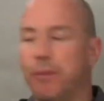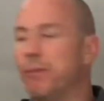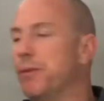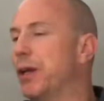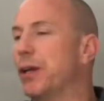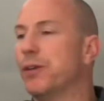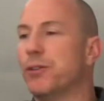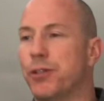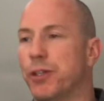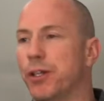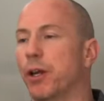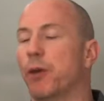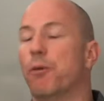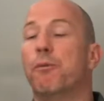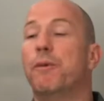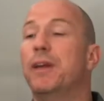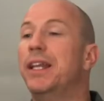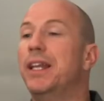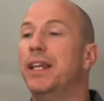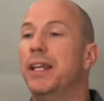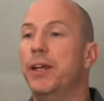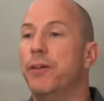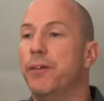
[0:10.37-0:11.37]
here's the deal. We
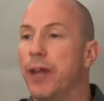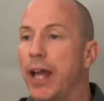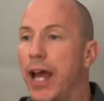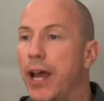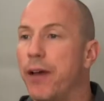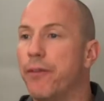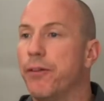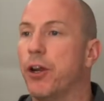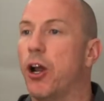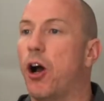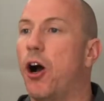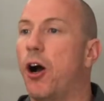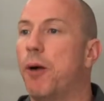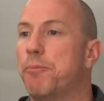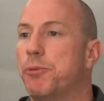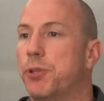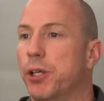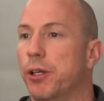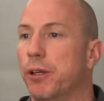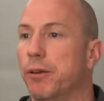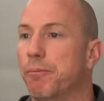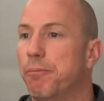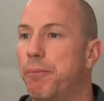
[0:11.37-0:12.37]
didn't even have an
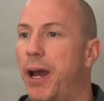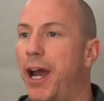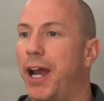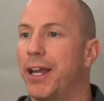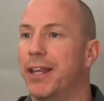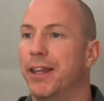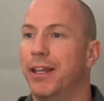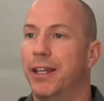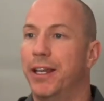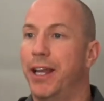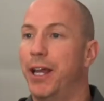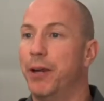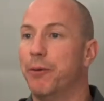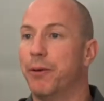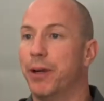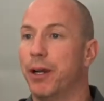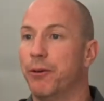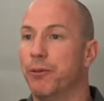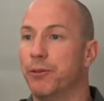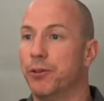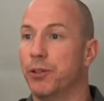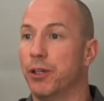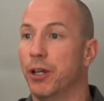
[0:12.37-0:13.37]
option back in the day when
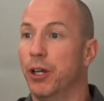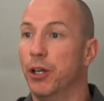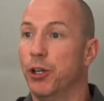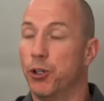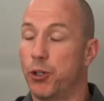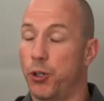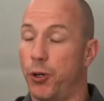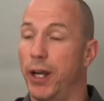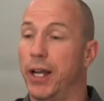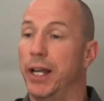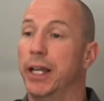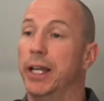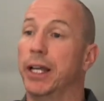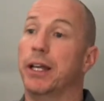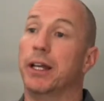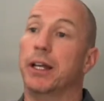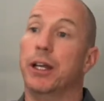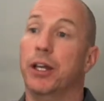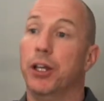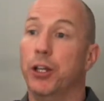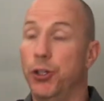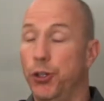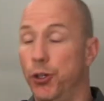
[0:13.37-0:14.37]
I was
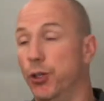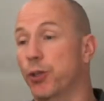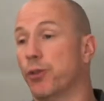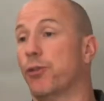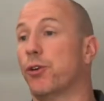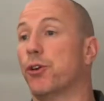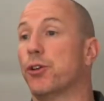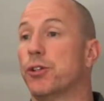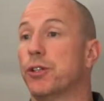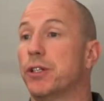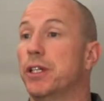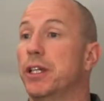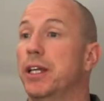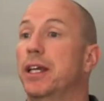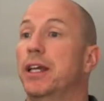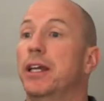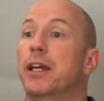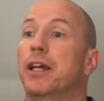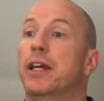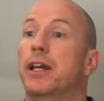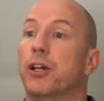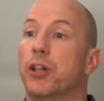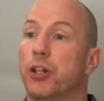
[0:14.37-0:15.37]
training
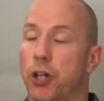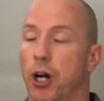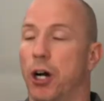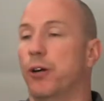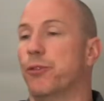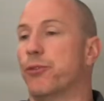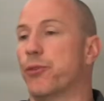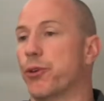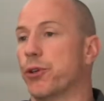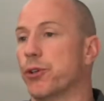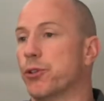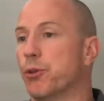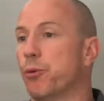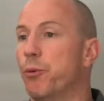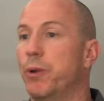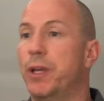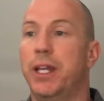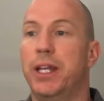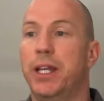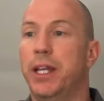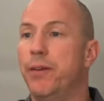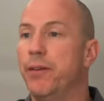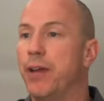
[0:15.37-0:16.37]
university golfers. We
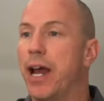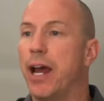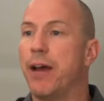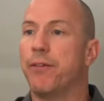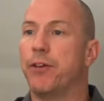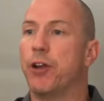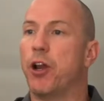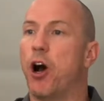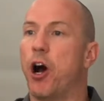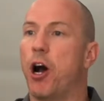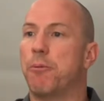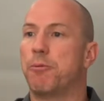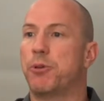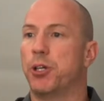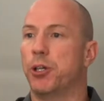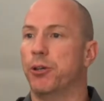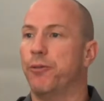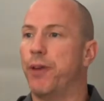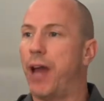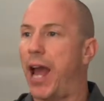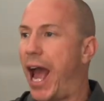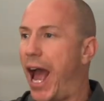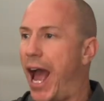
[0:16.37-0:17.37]
didn't even have an option
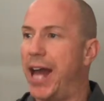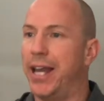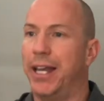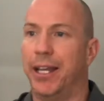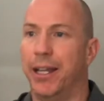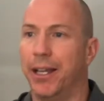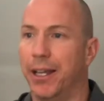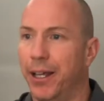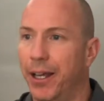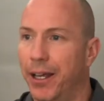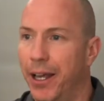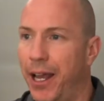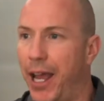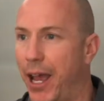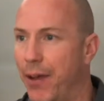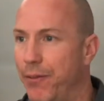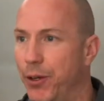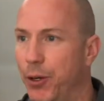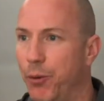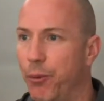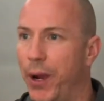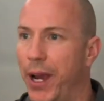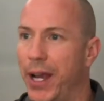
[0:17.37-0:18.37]
of adding
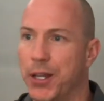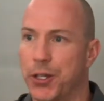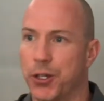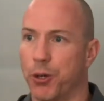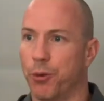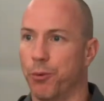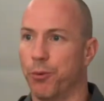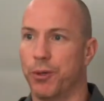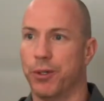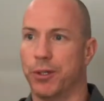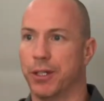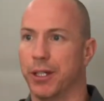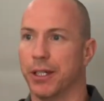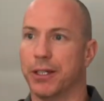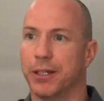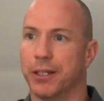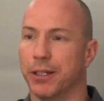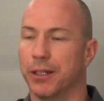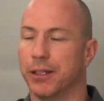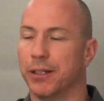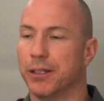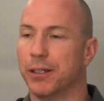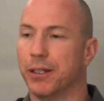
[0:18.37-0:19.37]
heavy weights or
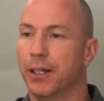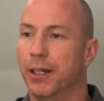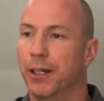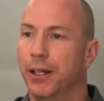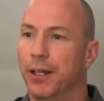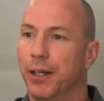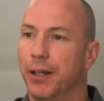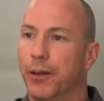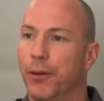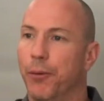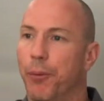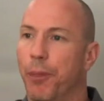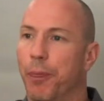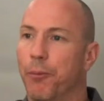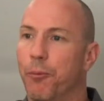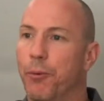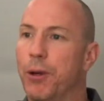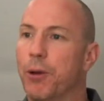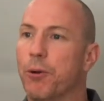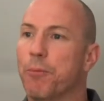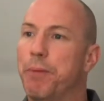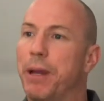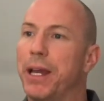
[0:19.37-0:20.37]
resistance.
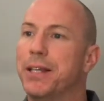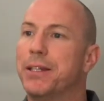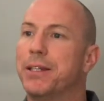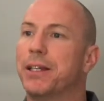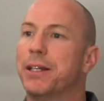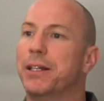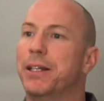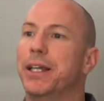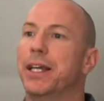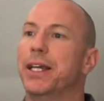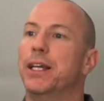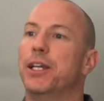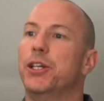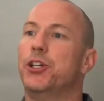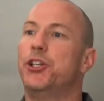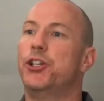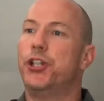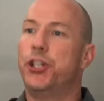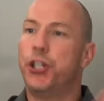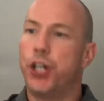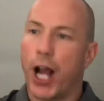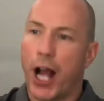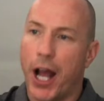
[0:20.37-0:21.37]
We were basically
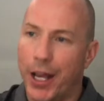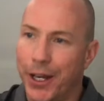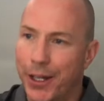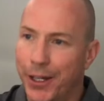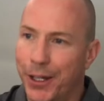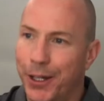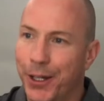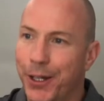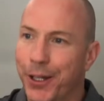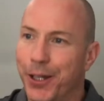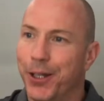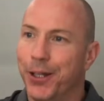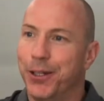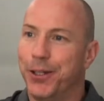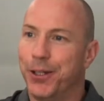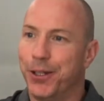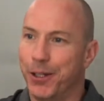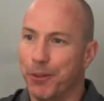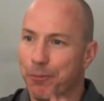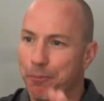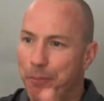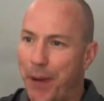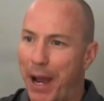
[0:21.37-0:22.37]
shunned to
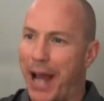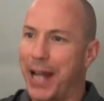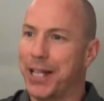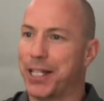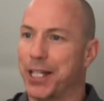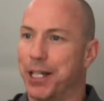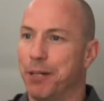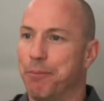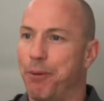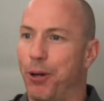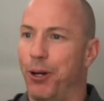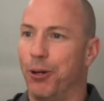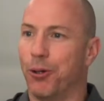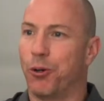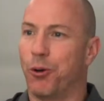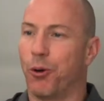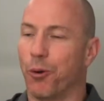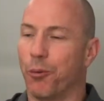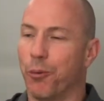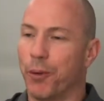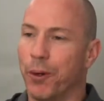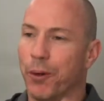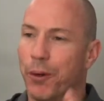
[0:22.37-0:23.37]
the basketball
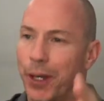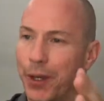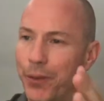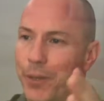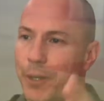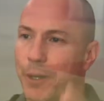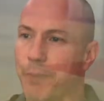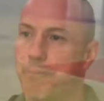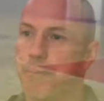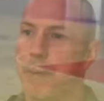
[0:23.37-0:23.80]
court. We were given a